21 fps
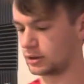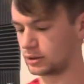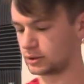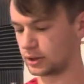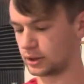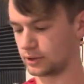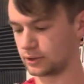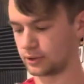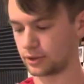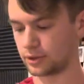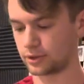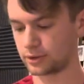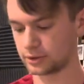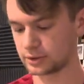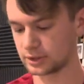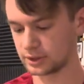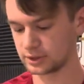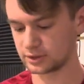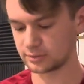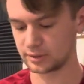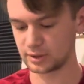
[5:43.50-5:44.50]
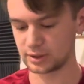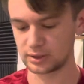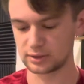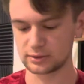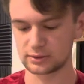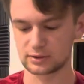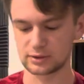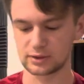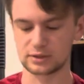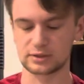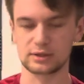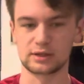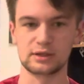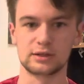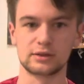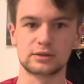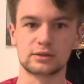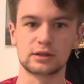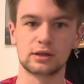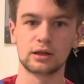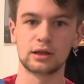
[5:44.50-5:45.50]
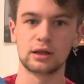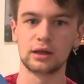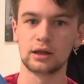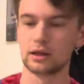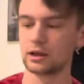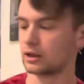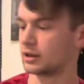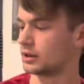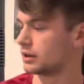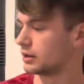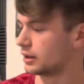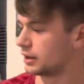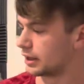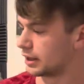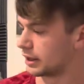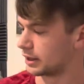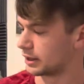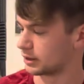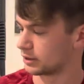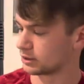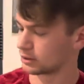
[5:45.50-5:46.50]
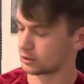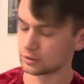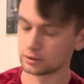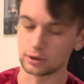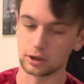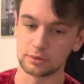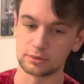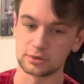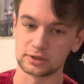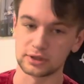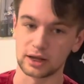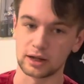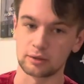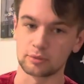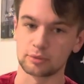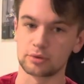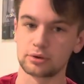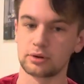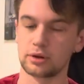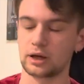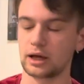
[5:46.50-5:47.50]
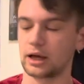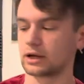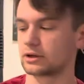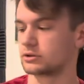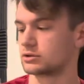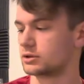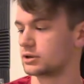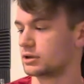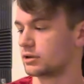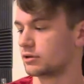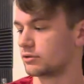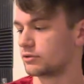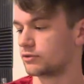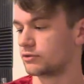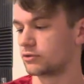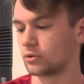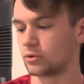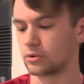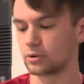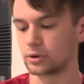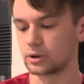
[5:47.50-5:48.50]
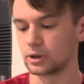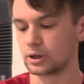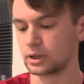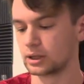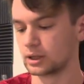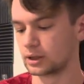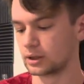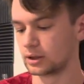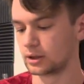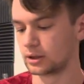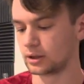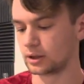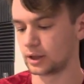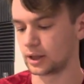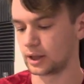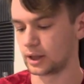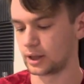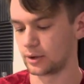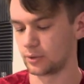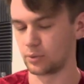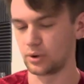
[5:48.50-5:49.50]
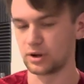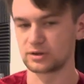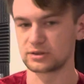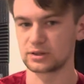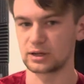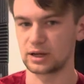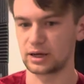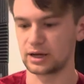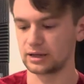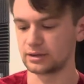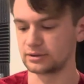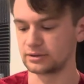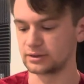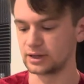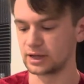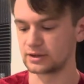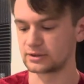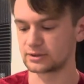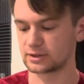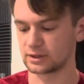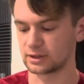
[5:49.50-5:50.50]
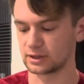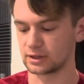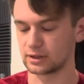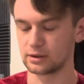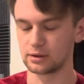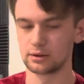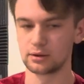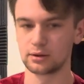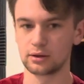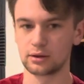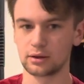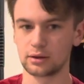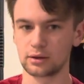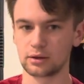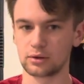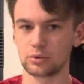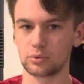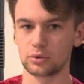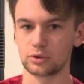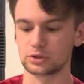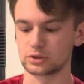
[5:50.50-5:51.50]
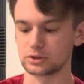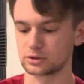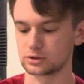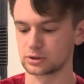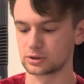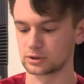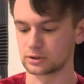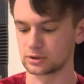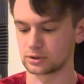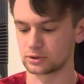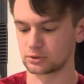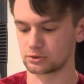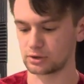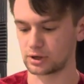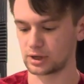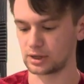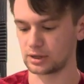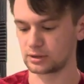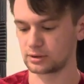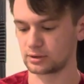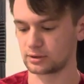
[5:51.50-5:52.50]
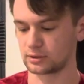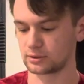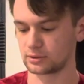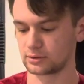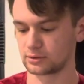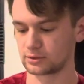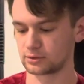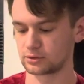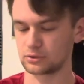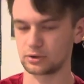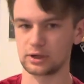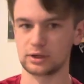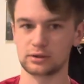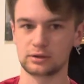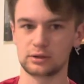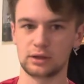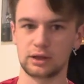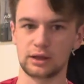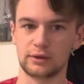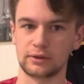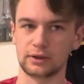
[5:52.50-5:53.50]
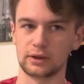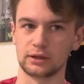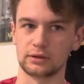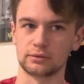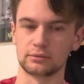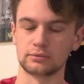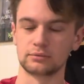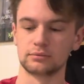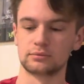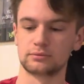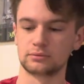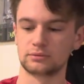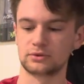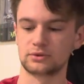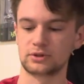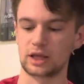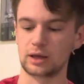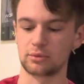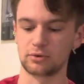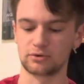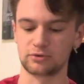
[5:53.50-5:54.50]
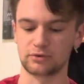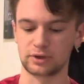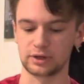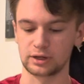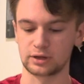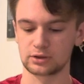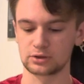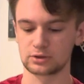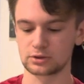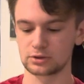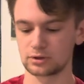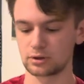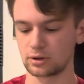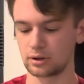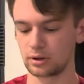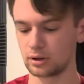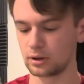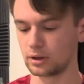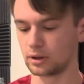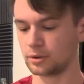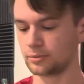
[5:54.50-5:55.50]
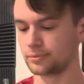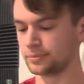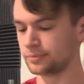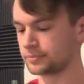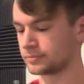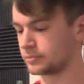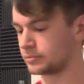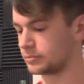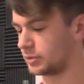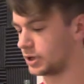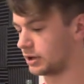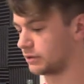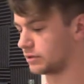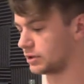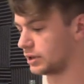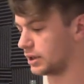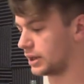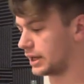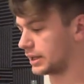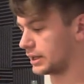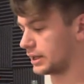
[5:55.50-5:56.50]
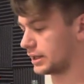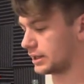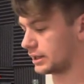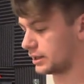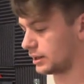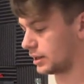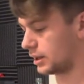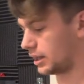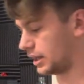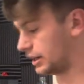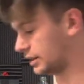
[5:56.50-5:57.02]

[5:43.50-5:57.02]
in the 13 speeds, this is a club stamp actually for a Westside Destiny, which is just a straight and then stable finish. But I really like it. I can get a lot